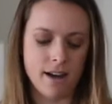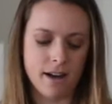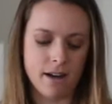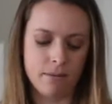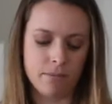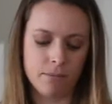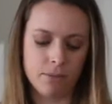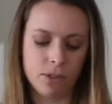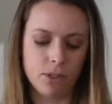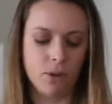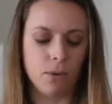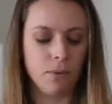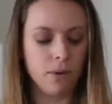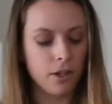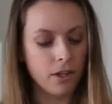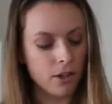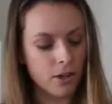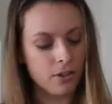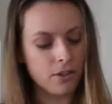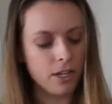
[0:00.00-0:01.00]
So
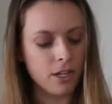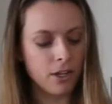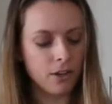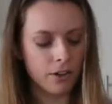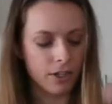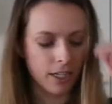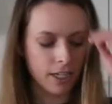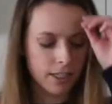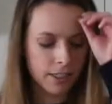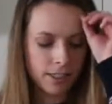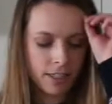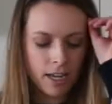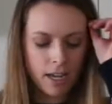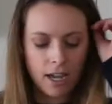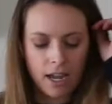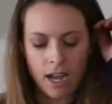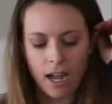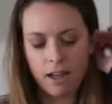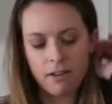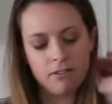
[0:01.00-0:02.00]
here are the ingredients.
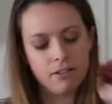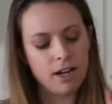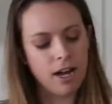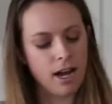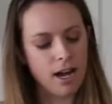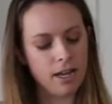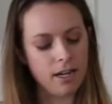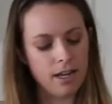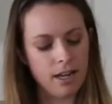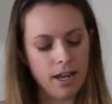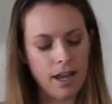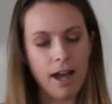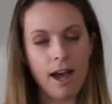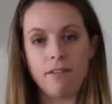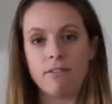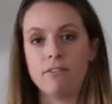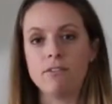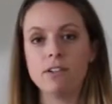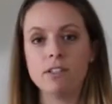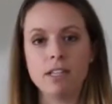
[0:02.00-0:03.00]
I've got
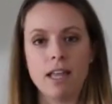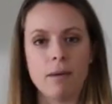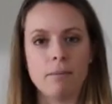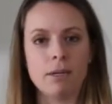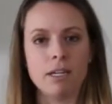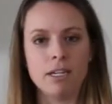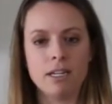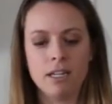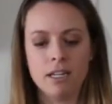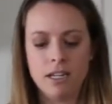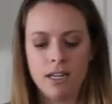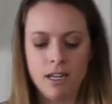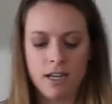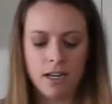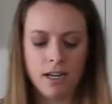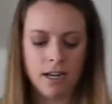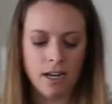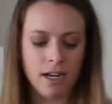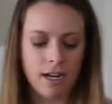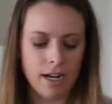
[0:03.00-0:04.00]
half of a lemon.
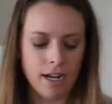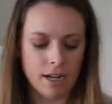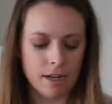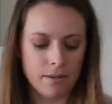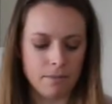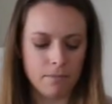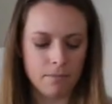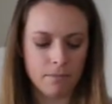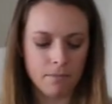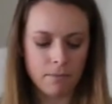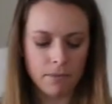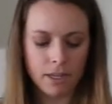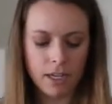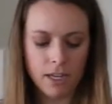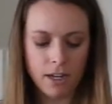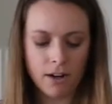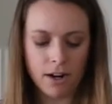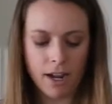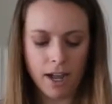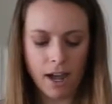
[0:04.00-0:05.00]

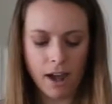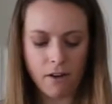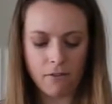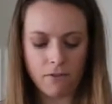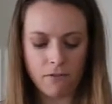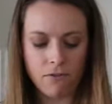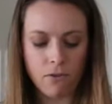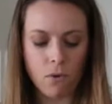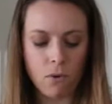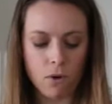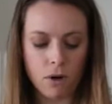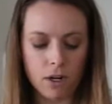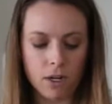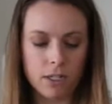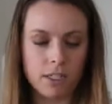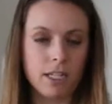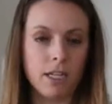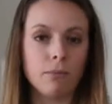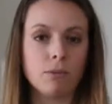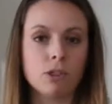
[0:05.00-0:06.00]
Here I have 4
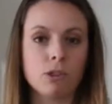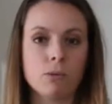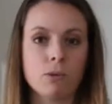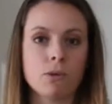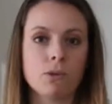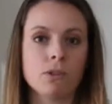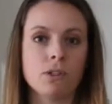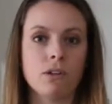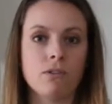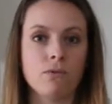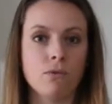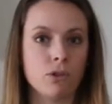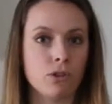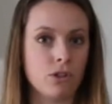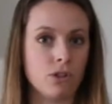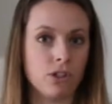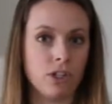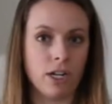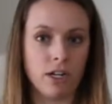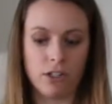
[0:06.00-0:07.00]
tablespoons of
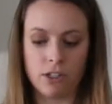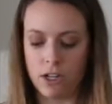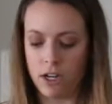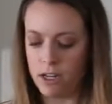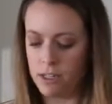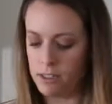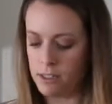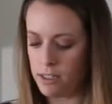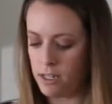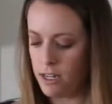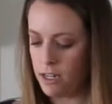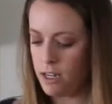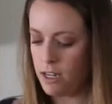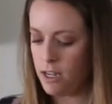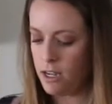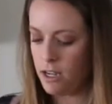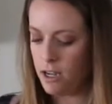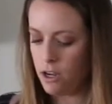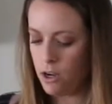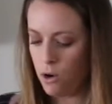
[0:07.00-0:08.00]
Worcestershire sauce,
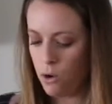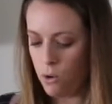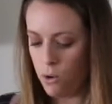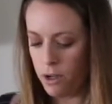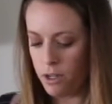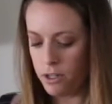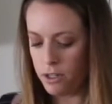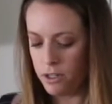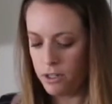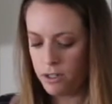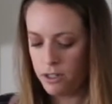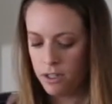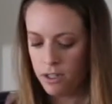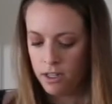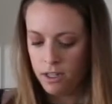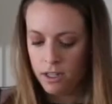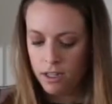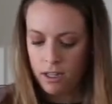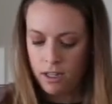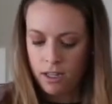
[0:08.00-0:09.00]
oil,
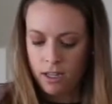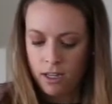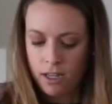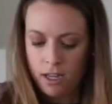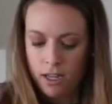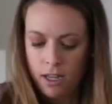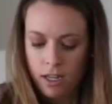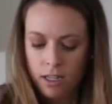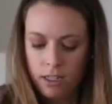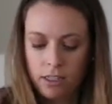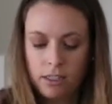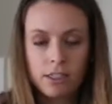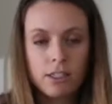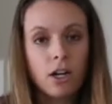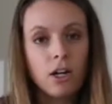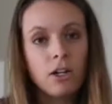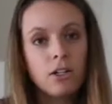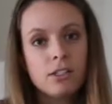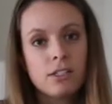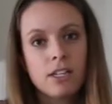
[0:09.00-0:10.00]

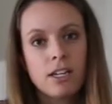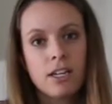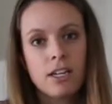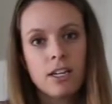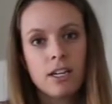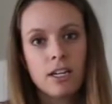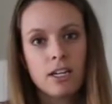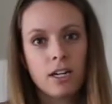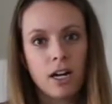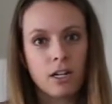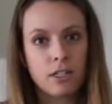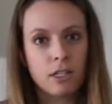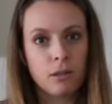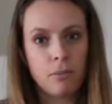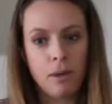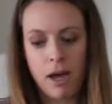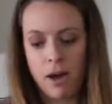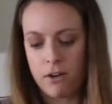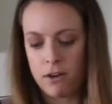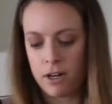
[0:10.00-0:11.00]
salt, garlic
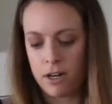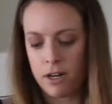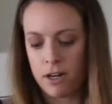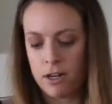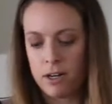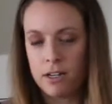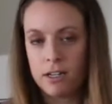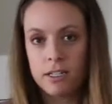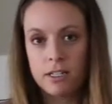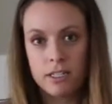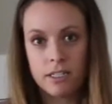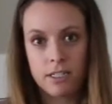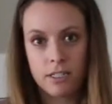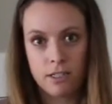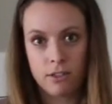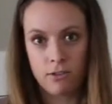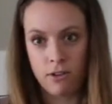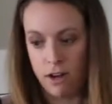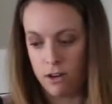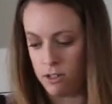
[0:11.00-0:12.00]
powder,
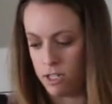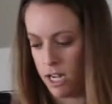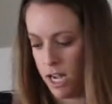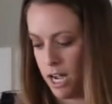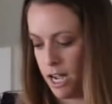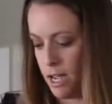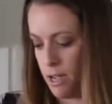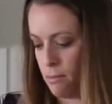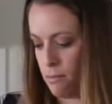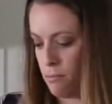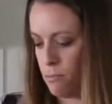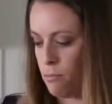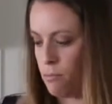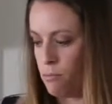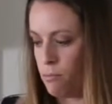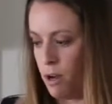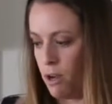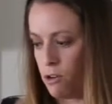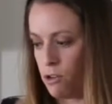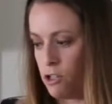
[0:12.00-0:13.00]
ground thyme,
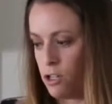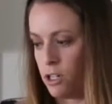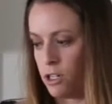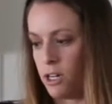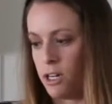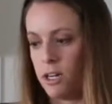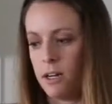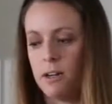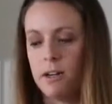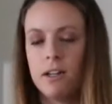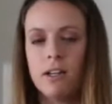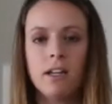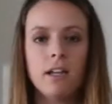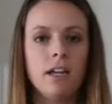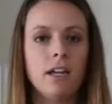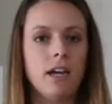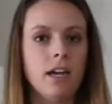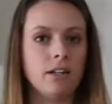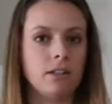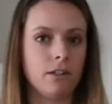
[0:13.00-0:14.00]
brown sugar,
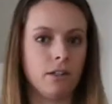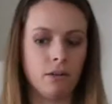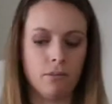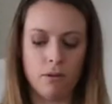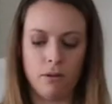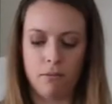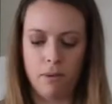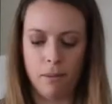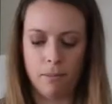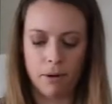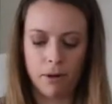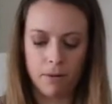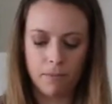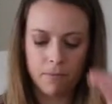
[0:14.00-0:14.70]
and a little bit of pepper.